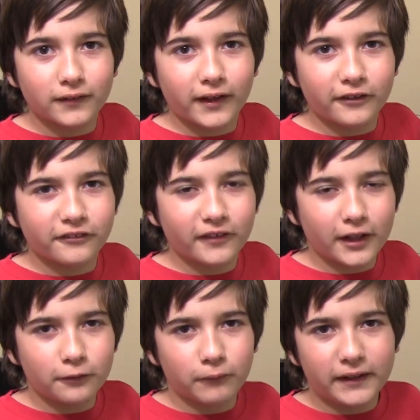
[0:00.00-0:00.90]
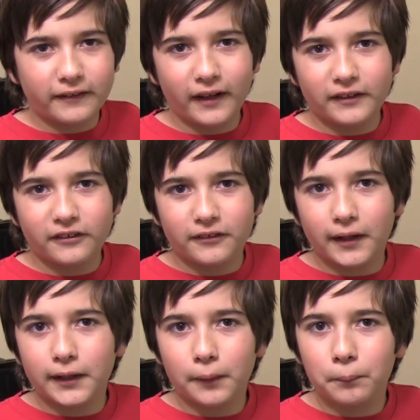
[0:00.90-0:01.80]
Last night my dad
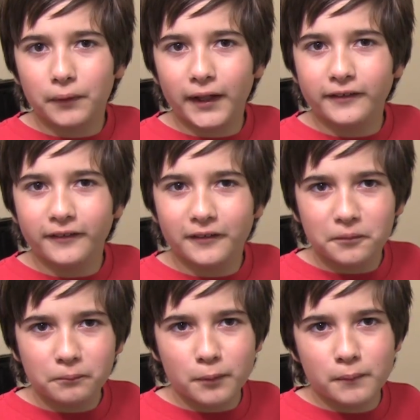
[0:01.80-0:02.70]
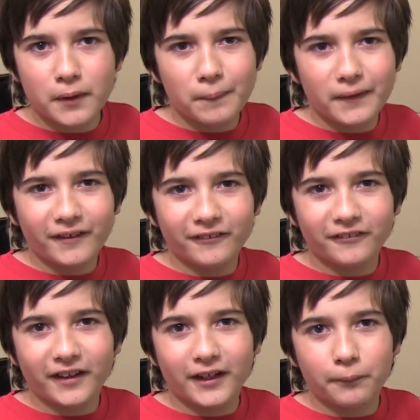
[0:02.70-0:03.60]
stayed up late, but maybe he
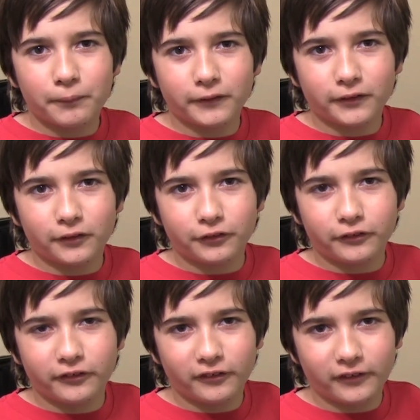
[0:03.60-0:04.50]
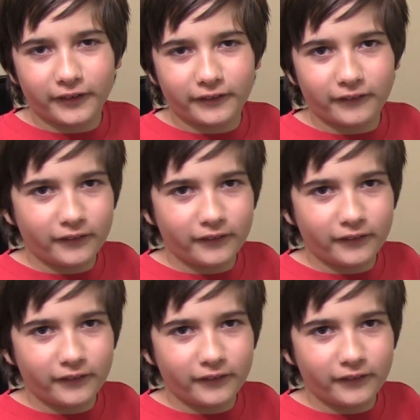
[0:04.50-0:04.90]
stayed up a little too late.